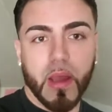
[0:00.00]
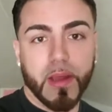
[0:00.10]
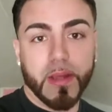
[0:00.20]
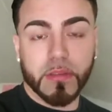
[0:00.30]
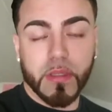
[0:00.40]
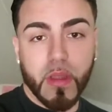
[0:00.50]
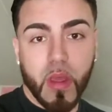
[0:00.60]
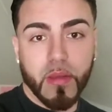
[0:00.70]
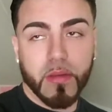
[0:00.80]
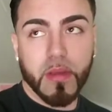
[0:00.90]
a
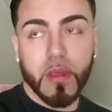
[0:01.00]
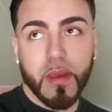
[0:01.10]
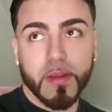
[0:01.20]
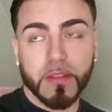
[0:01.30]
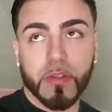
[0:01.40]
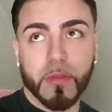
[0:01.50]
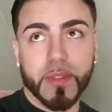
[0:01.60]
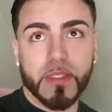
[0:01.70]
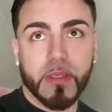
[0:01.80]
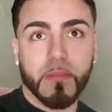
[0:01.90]

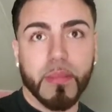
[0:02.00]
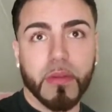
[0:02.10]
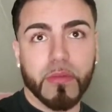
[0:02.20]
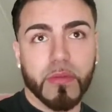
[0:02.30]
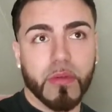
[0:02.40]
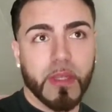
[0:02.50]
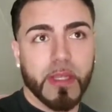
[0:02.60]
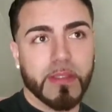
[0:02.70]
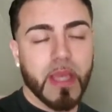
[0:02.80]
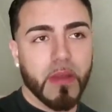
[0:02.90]
serpentine belt
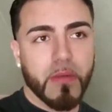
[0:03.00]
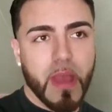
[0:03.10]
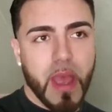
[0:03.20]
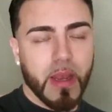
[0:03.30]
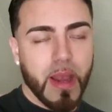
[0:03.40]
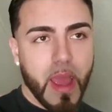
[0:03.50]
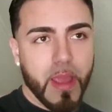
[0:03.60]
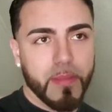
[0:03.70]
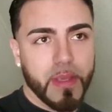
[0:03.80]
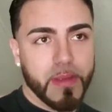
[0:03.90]
on it, tie rod,
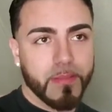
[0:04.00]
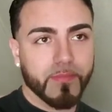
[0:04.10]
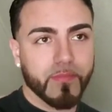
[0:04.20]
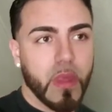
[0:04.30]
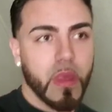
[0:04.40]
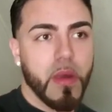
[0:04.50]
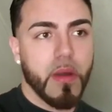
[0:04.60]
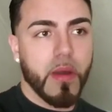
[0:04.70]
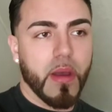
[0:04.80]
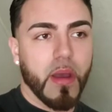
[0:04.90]
alignment,
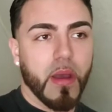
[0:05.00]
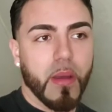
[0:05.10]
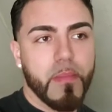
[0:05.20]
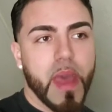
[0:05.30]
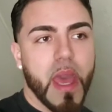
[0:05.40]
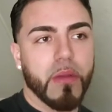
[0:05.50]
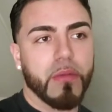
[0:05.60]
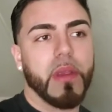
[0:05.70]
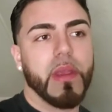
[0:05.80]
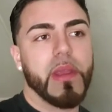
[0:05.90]

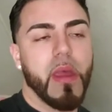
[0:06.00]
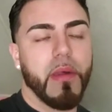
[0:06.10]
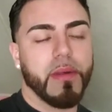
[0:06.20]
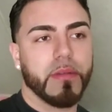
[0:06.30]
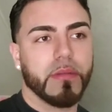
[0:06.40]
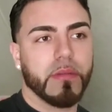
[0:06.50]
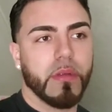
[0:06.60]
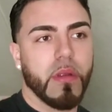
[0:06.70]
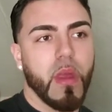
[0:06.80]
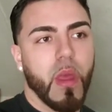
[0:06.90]
battery,
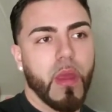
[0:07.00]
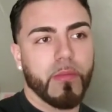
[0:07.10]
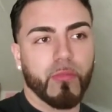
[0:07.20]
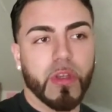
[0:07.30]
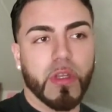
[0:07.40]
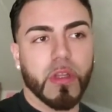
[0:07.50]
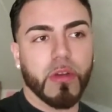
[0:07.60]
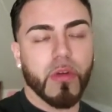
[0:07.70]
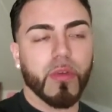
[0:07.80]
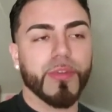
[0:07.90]

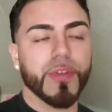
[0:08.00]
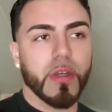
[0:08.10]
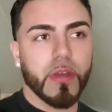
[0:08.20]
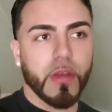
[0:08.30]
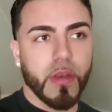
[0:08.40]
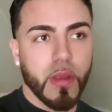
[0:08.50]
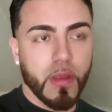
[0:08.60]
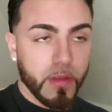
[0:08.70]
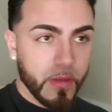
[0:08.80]
re-clear coat the hood.